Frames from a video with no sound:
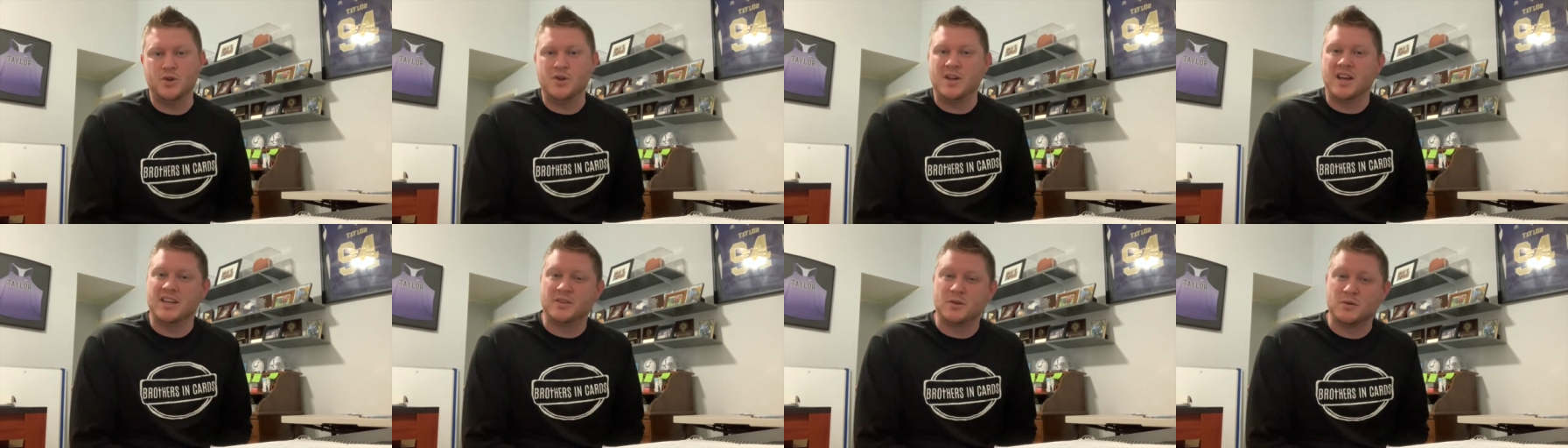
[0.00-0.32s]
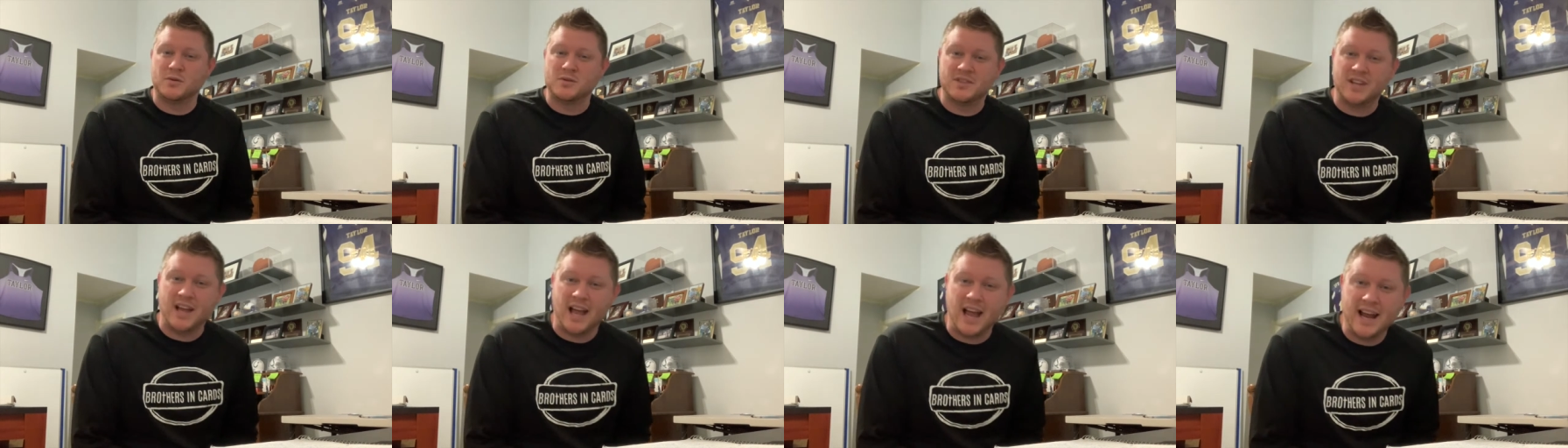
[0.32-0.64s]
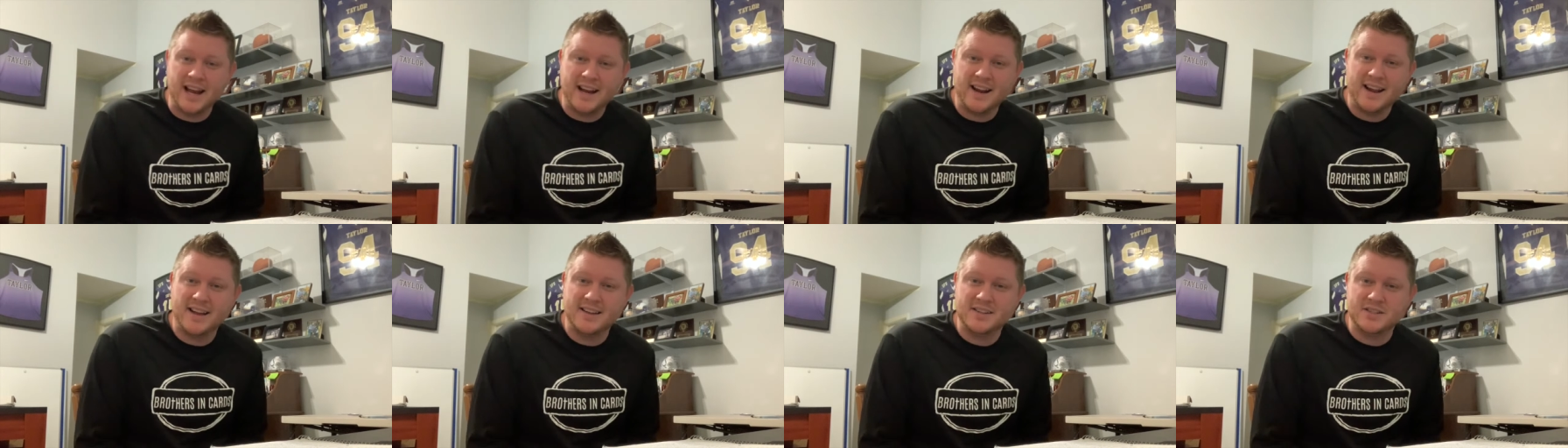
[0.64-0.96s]
You got those
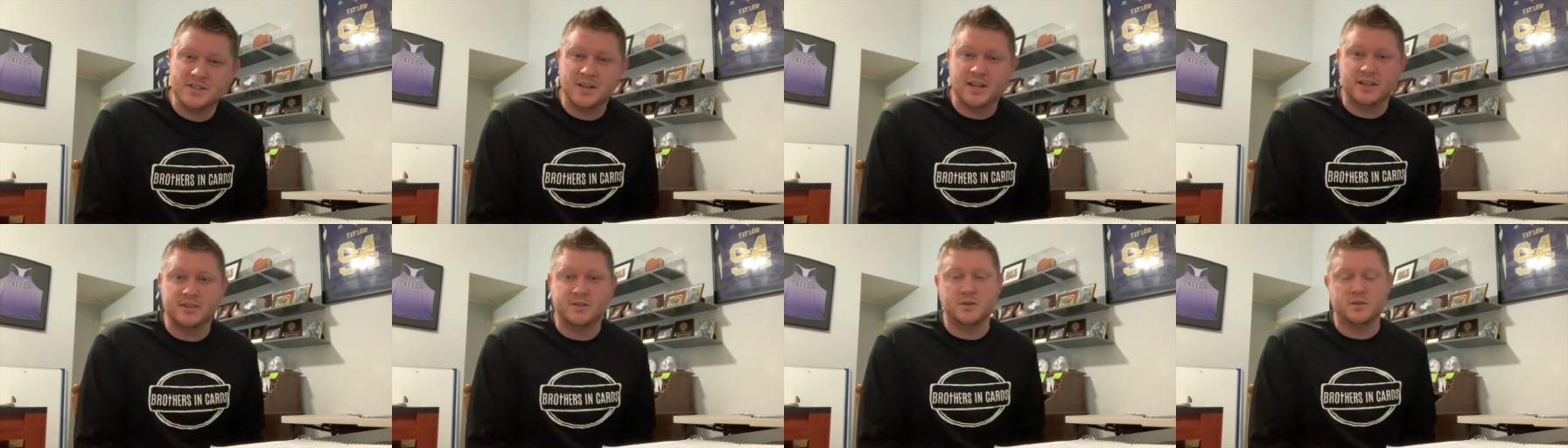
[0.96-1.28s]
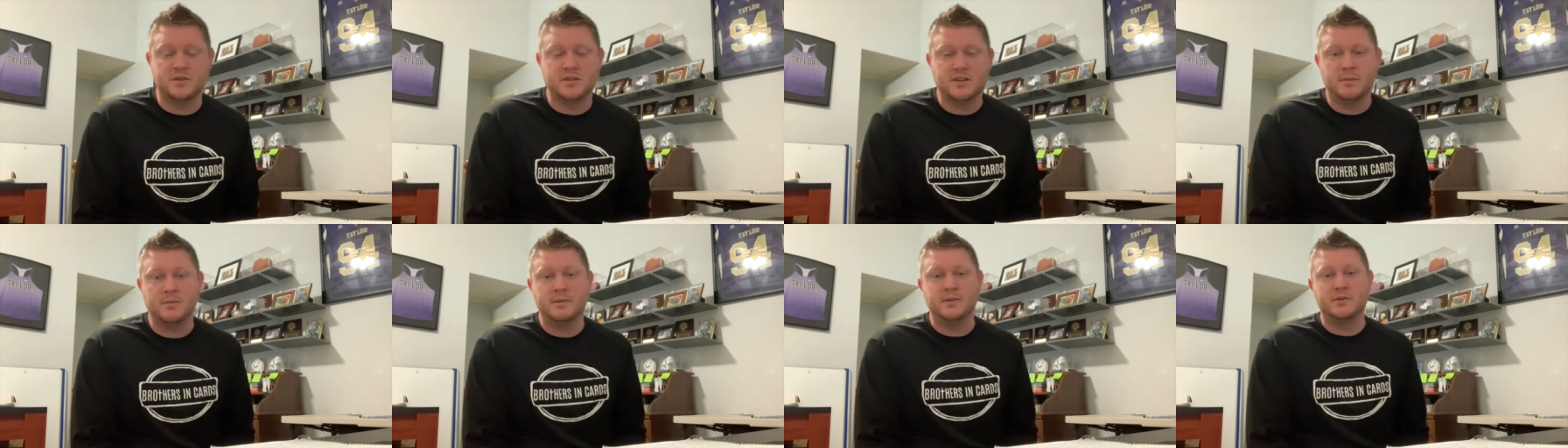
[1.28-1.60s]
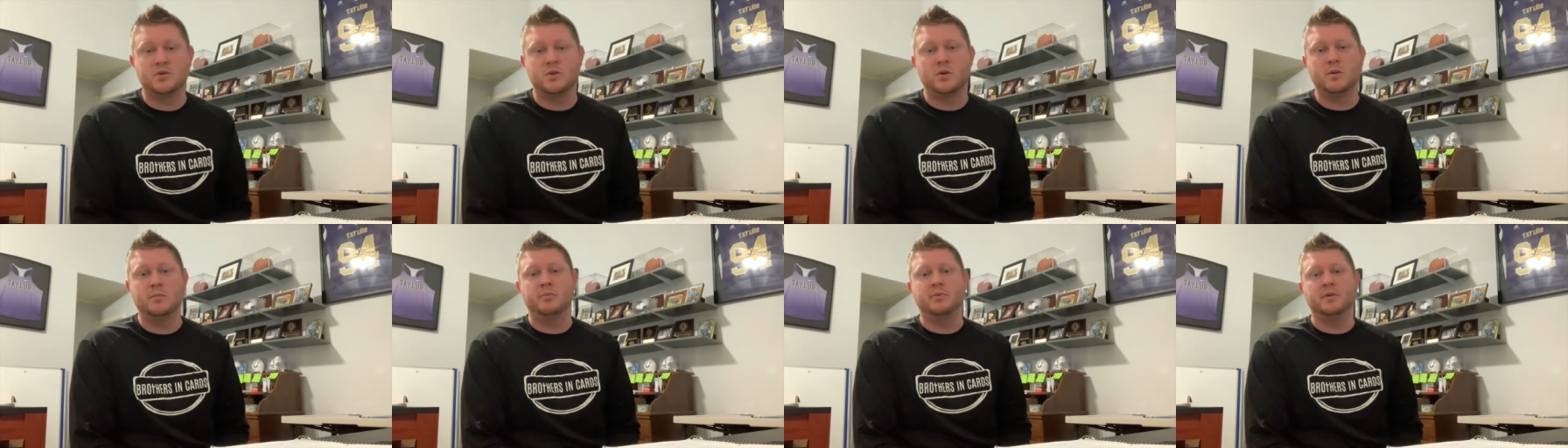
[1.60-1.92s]
tie-dyes, you got those numbered
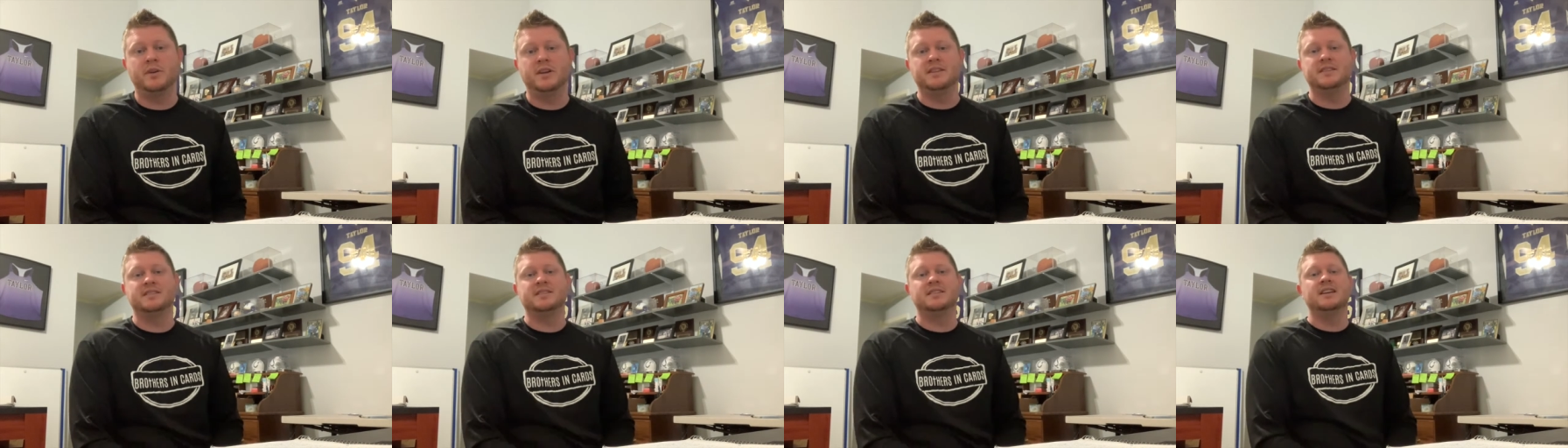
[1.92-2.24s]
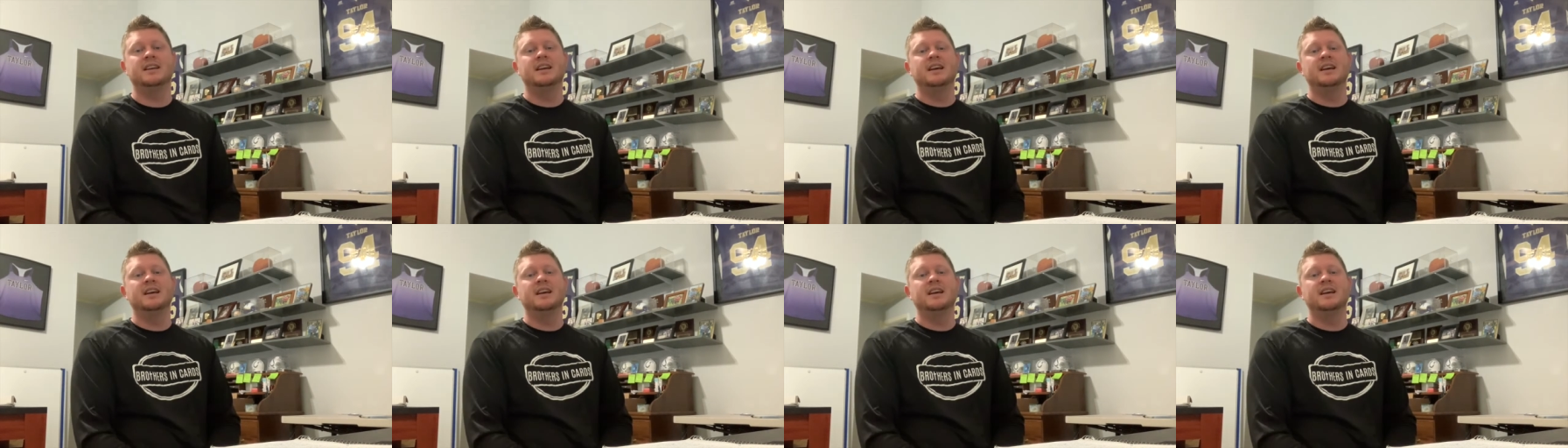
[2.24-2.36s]
short prints.